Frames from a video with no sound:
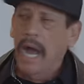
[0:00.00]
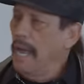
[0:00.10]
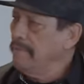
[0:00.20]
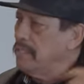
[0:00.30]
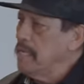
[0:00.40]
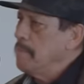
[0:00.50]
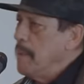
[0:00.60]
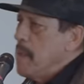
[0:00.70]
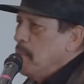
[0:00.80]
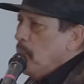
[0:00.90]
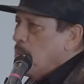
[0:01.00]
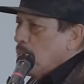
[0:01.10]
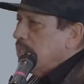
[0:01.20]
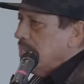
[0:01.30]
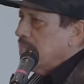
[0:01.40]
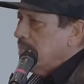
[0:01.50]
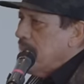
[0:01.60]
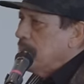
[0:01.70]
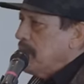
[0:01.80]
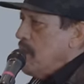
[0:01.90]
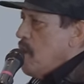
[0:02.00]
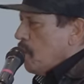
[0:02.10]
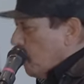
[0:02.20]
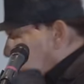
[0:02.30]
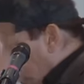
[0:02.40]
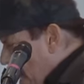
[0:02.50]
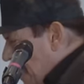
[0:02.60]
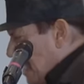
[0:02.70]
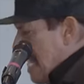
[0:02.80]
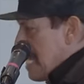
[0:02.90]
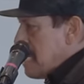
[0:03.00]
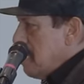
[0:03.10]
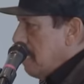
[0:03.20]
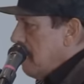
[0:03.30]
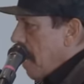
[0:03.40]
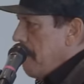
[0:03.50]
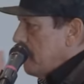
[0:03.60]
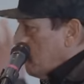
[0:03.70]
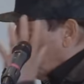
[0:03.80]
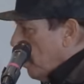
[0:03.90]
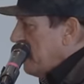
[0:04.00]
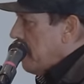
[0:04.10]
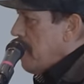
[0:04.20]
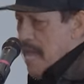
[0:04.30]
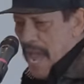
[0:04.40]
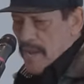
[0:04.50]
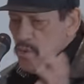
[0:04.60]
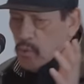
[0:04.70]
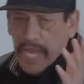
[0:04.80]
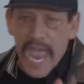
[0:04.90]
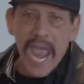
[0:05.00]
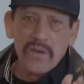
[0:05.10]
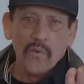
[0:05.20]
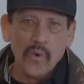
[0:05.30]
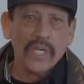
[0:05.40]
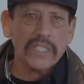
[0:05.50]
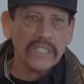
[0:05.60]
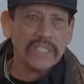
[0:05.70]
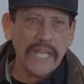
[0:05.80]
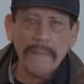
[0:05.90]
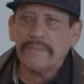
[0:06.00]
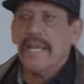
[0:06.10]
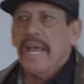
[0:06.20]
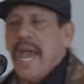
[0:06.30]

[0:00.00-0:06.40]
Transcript: I've seen people work the steps crazy. I mean, crazy. And you can't work the steps